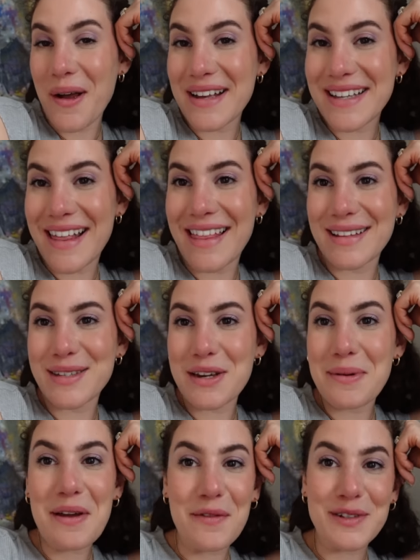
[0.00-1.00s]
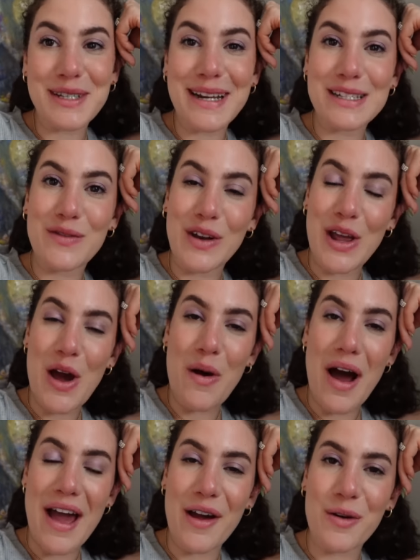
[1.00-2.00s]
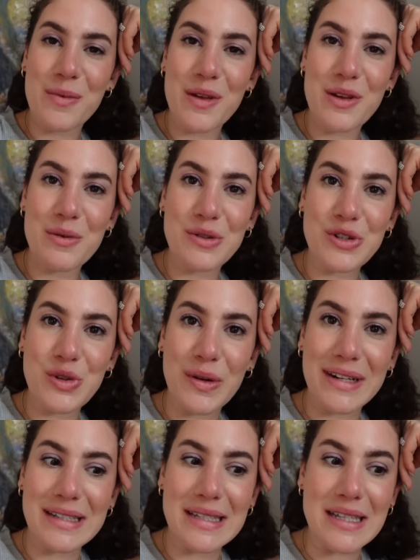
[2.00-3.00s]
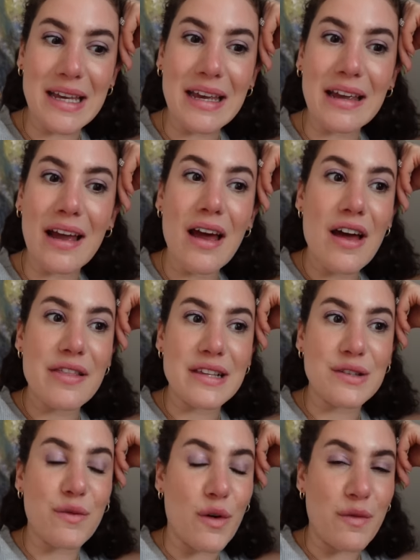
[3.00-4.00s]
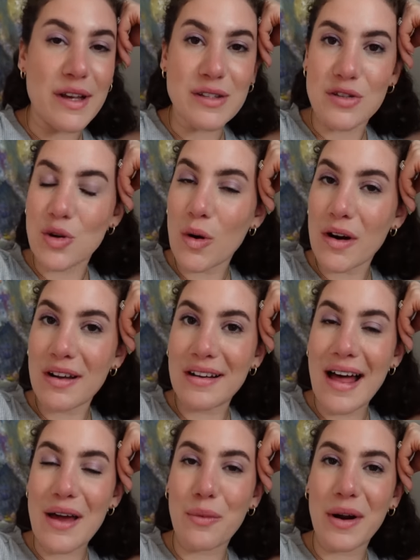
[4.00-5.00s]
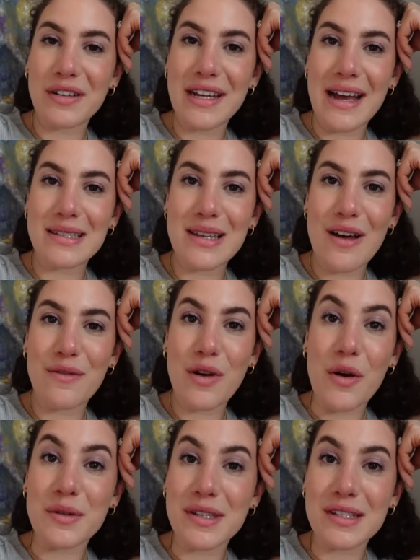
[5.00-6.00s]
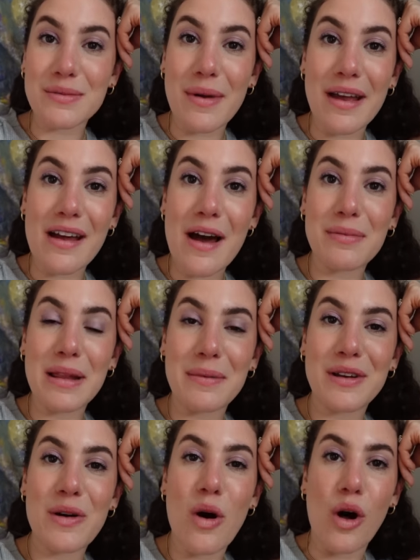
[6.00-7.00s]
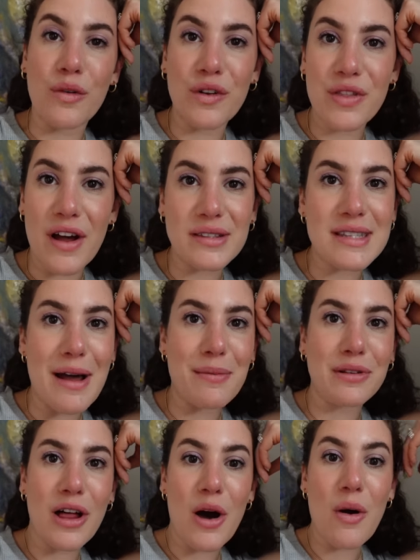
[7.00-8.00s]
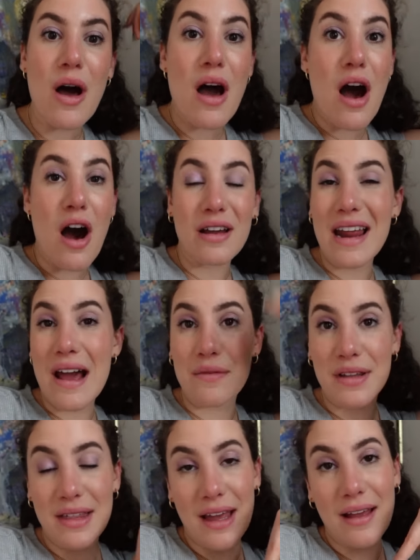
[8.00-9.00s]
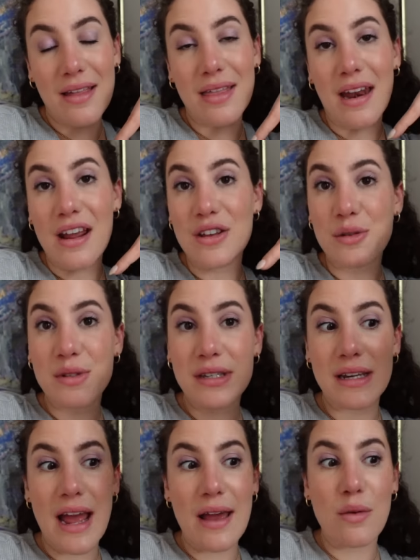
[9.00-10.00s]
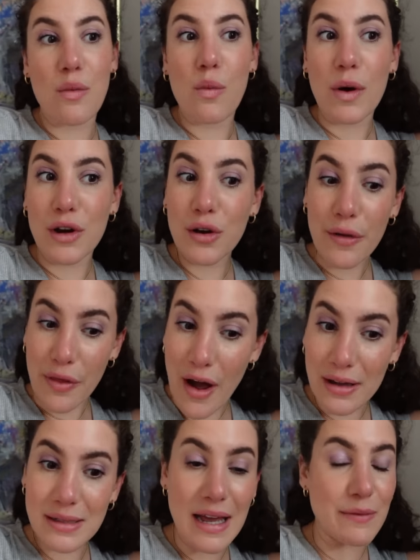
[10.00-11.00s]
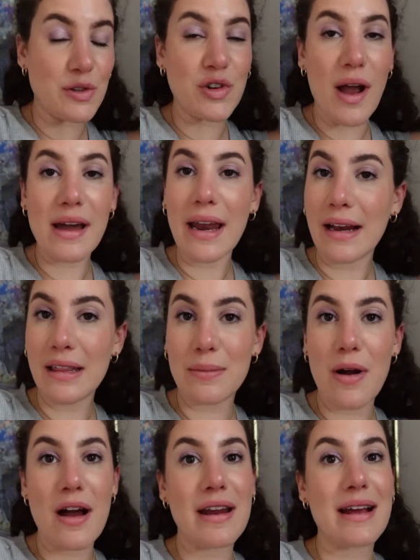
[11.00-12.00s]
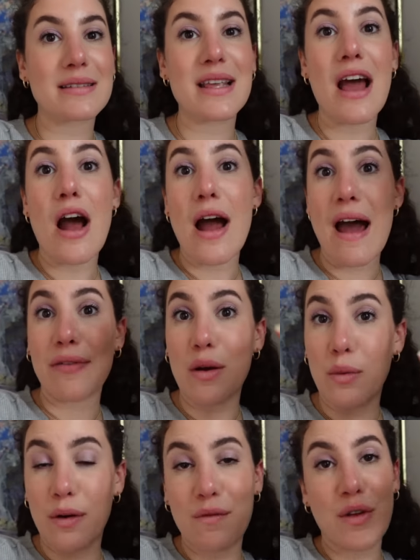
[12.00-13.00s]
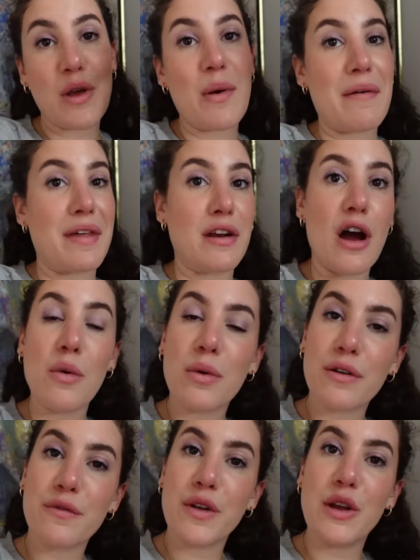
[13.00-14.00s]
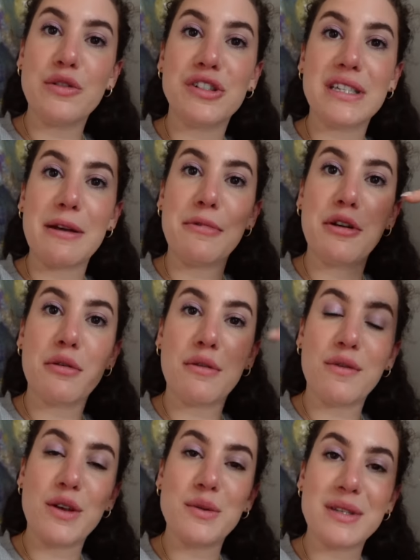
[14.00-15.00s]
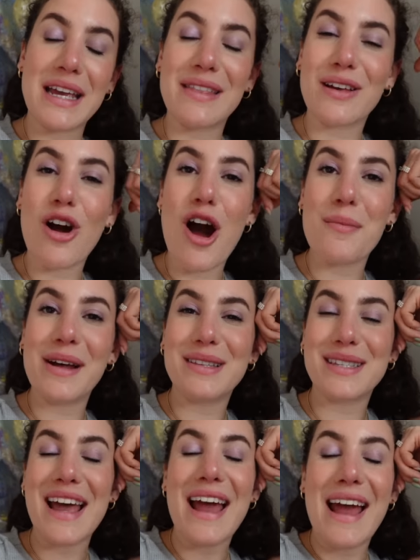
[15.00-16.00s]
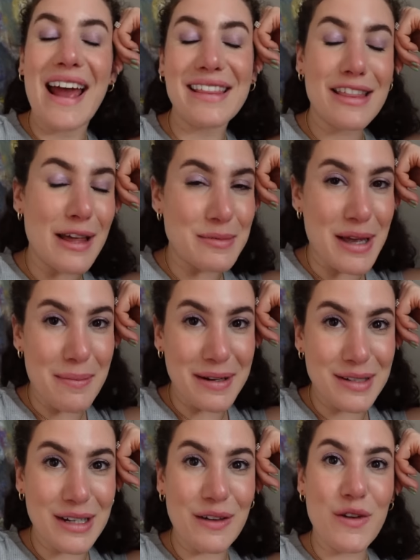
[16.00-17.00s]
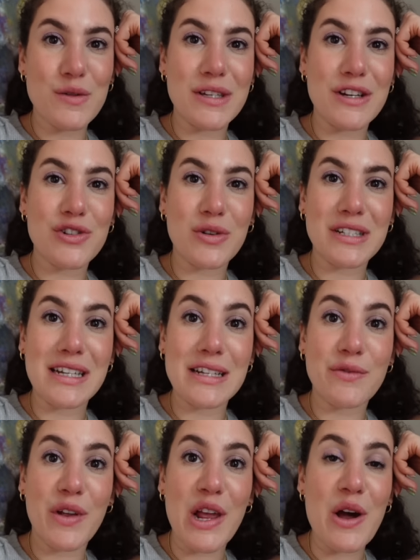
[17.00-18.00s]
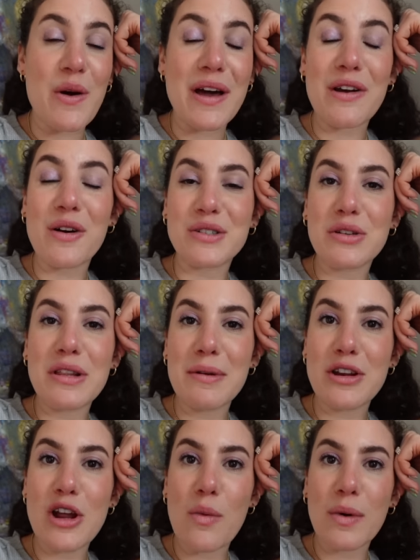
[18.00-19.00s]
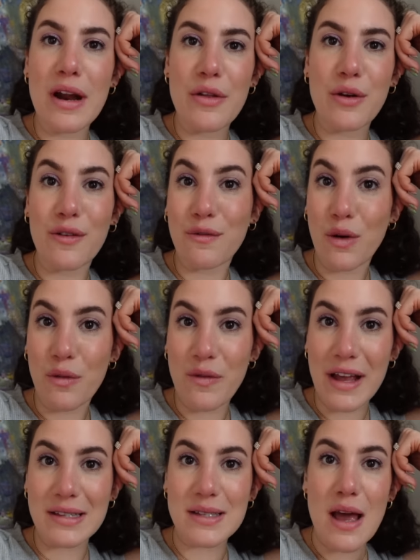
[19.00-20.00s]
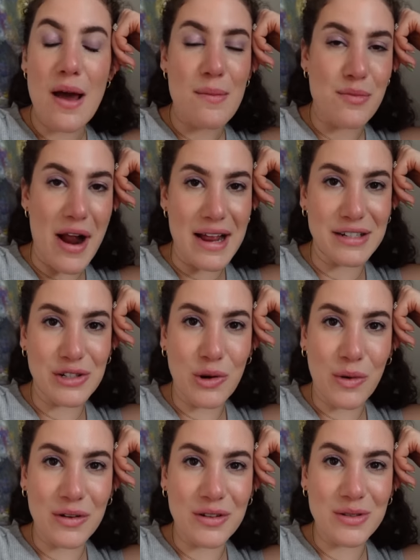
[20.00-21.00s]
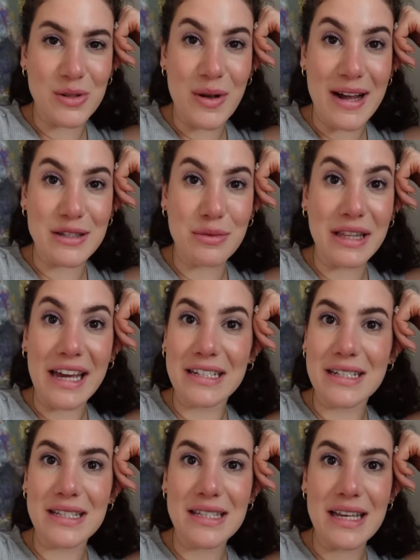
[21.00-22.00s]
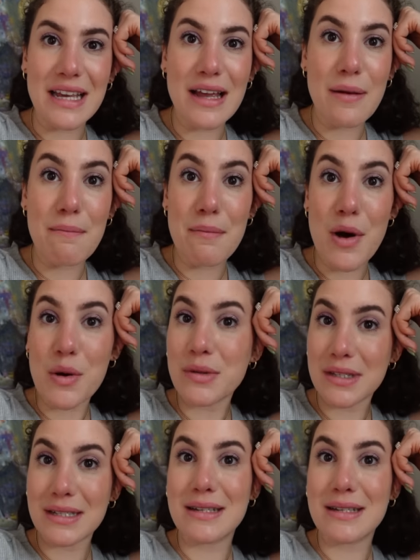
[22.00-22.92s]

guys, I think that's gonna be it for today's video. I hope that you enjoyed seeing this full face tutorial and wear test of Kosas makeup. Let me know all of your thoughts down below on everything that I used today. What are your thoughts? Have you tried any of the products? Have they worked for you? Have they not worked for you? Just give me your reviews in the comments. Hit the thumbs up button if you did enjoy today's video. And also let me know what other full face brand tutorials you guys would like to see most